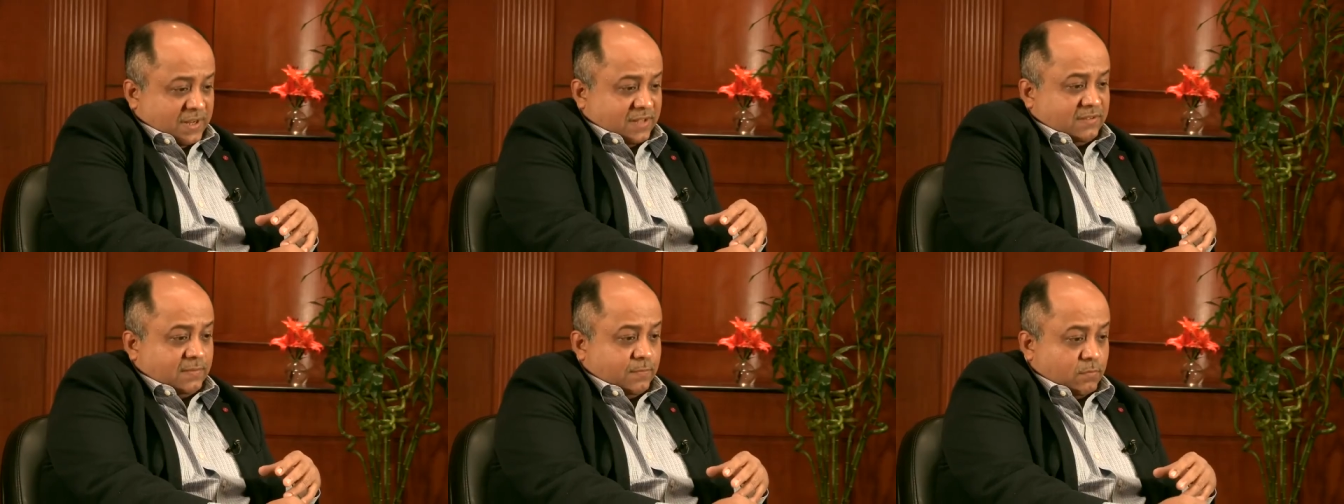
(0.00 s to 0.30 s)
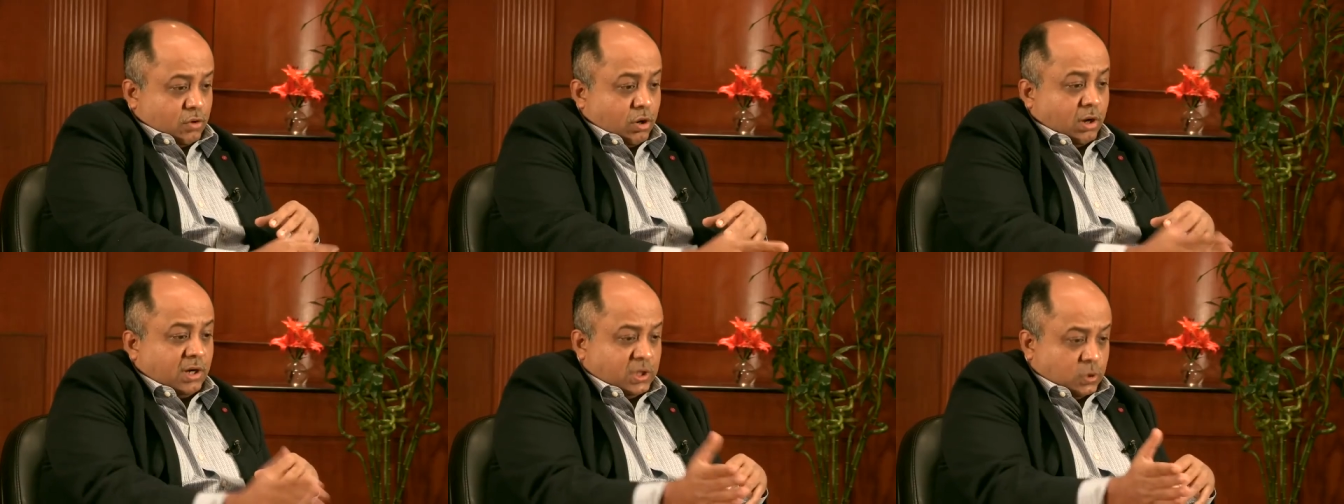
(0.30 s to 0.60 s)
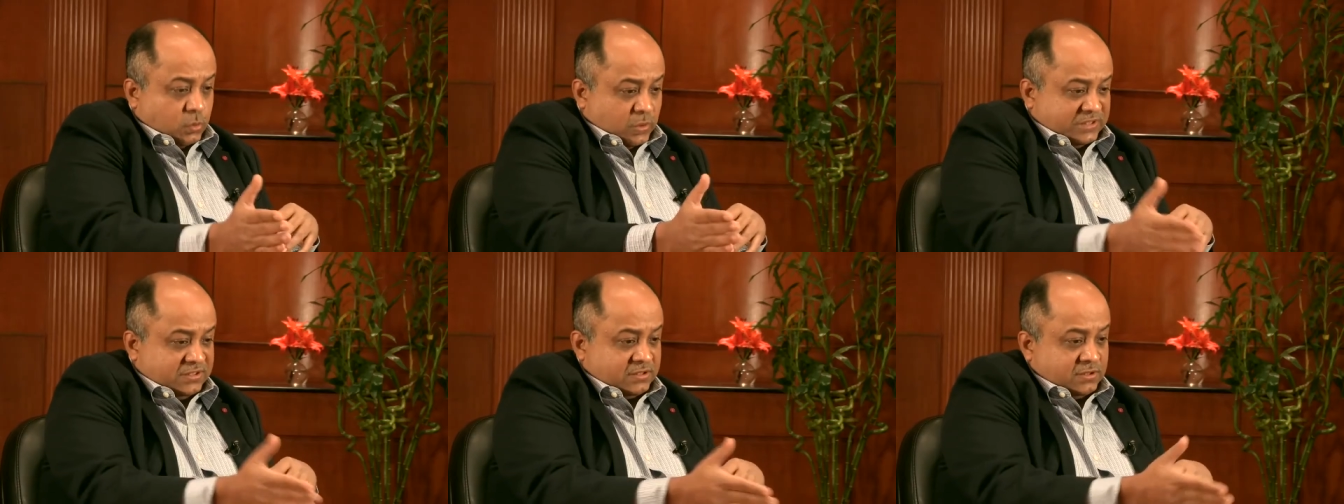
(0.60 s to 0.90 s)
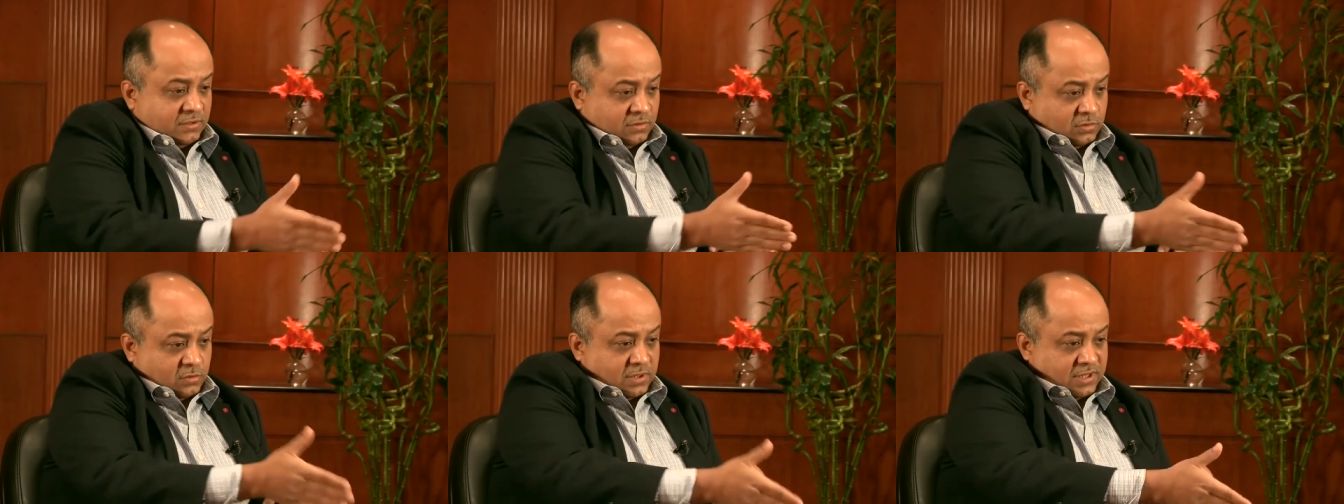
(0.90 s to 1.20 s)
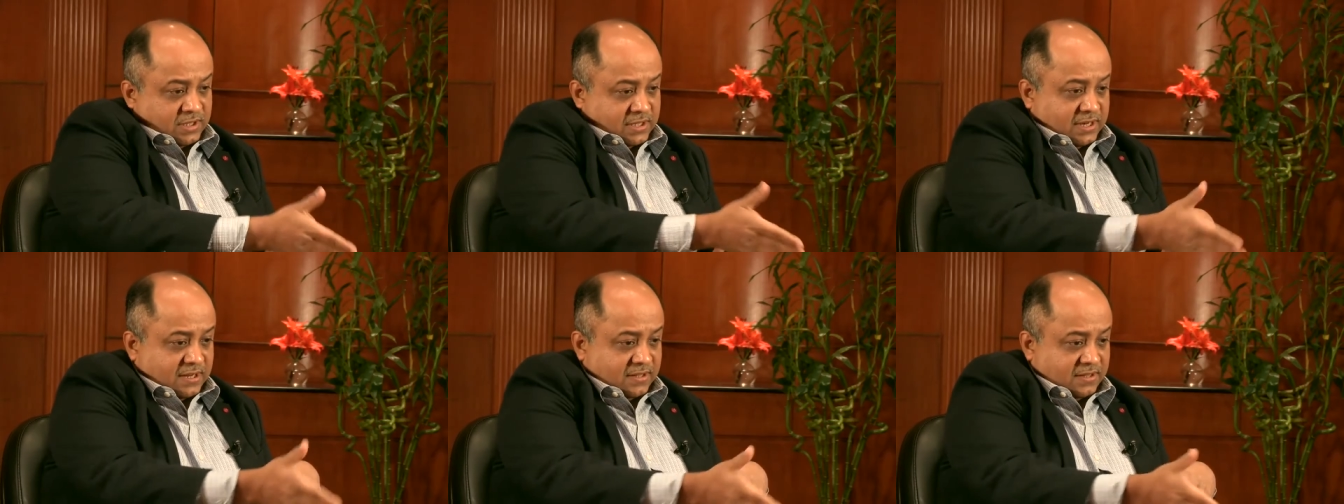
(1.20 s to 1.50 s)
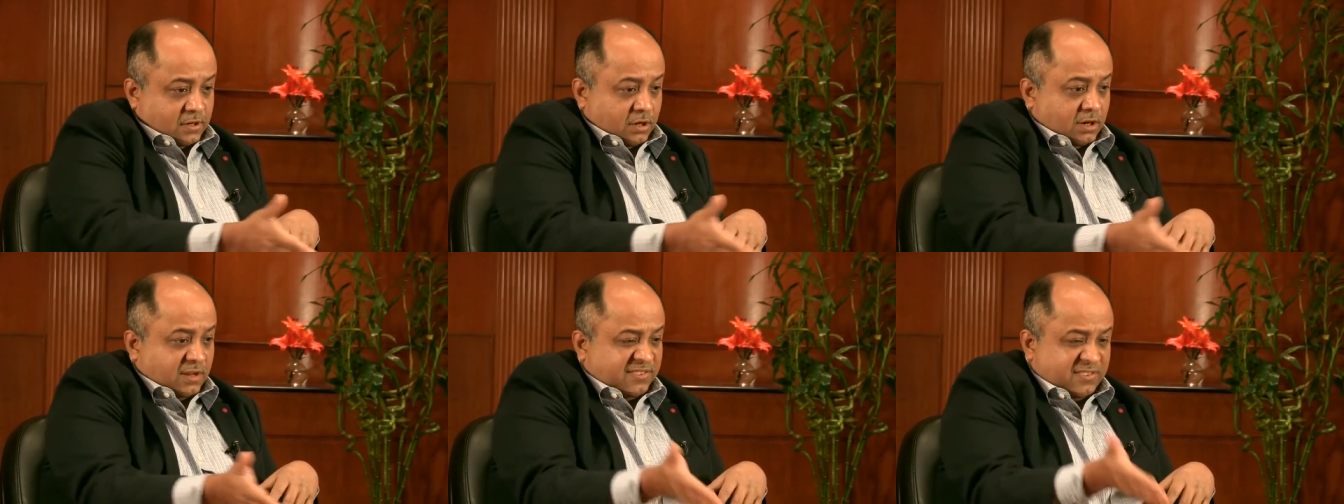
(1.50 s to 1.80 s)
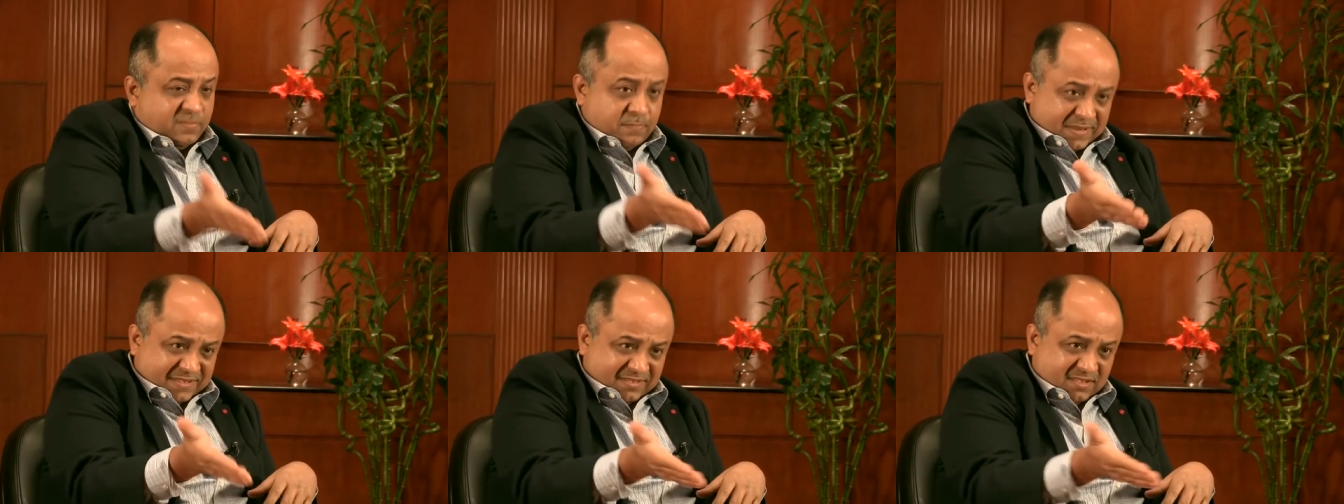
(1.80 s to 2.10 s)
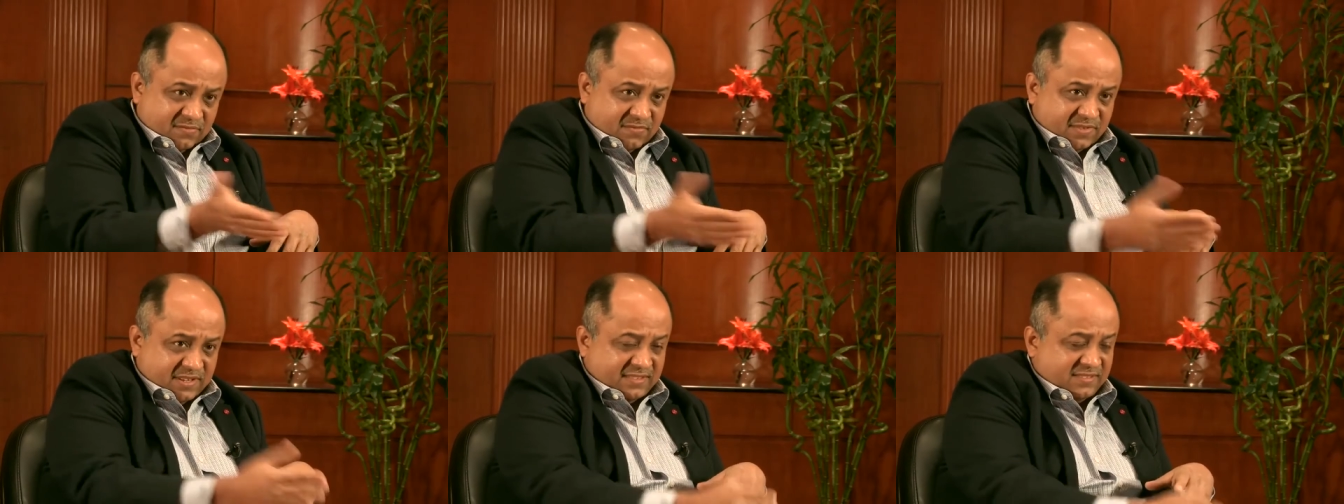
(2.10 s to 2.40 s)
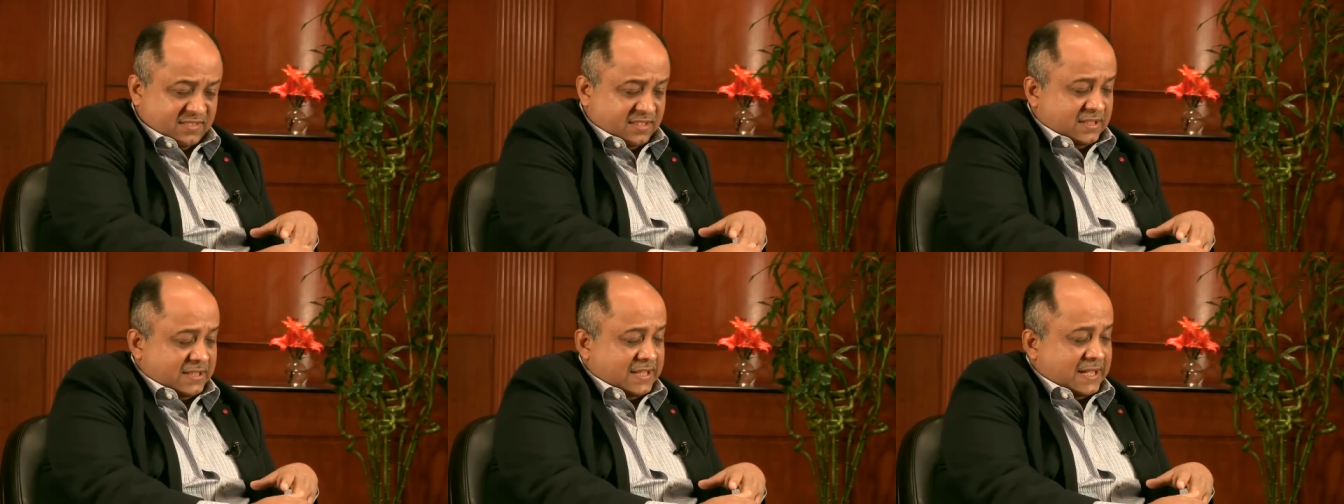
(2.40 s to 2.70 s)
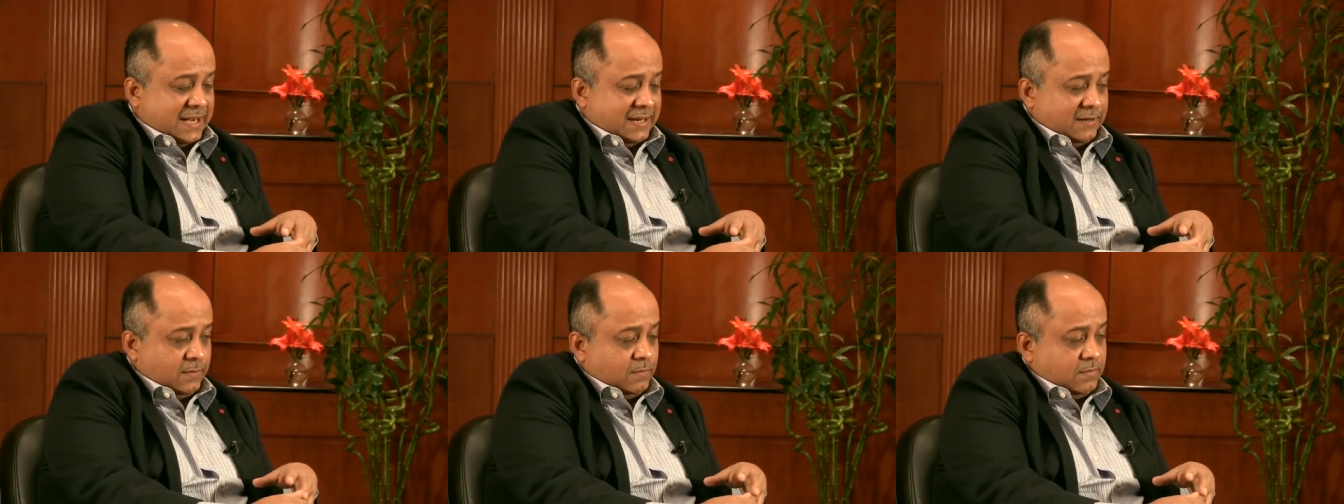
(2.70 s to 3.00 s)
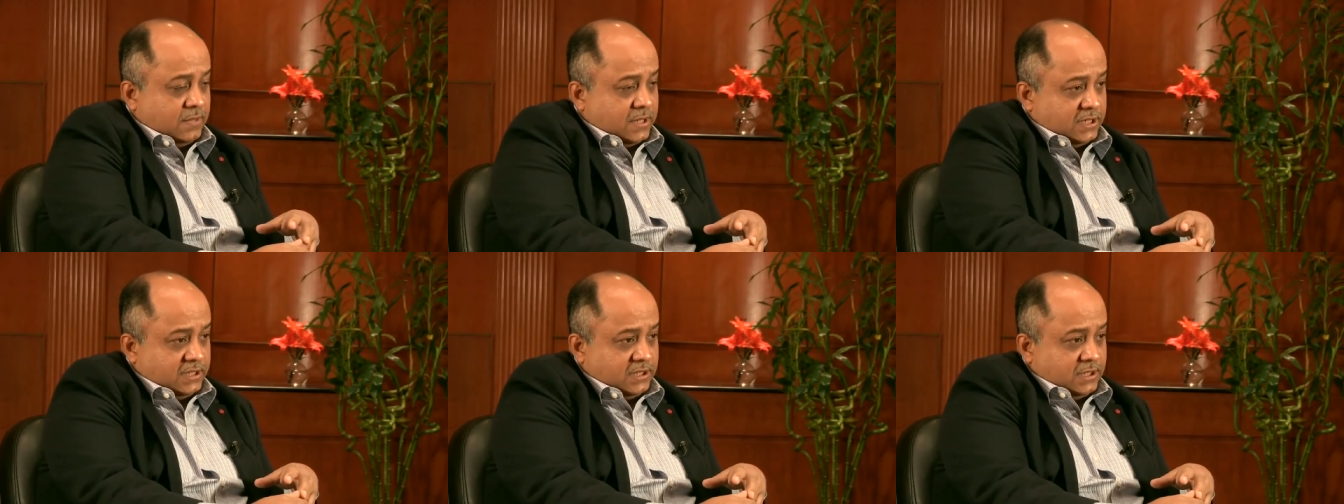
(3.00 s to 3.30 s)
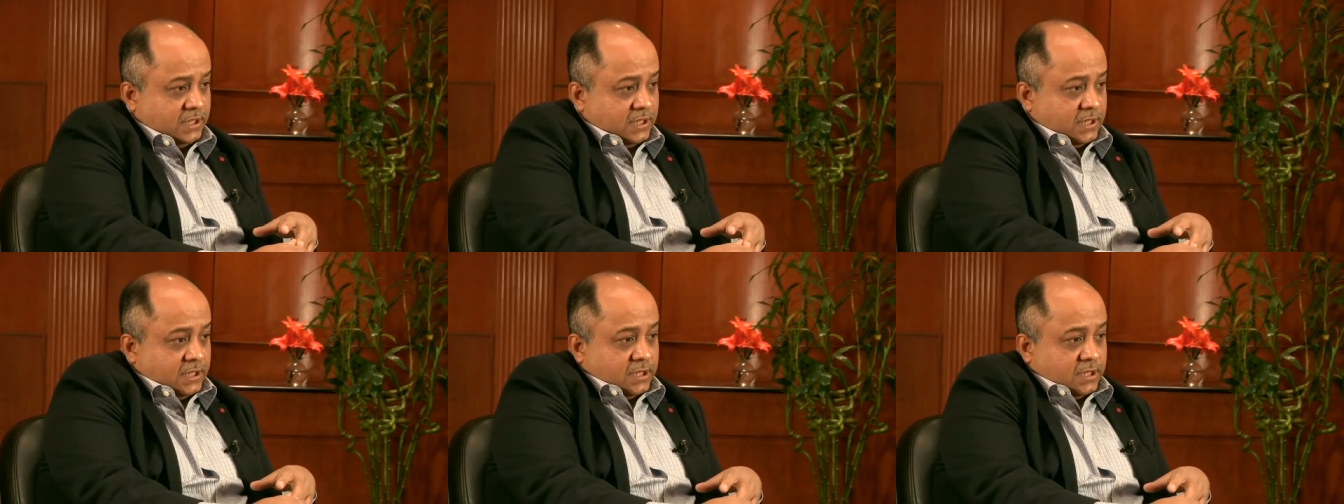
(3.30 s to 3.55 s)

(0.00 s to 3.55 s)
mean, it's a broad question, so there are, there are a lot of specifics in that, but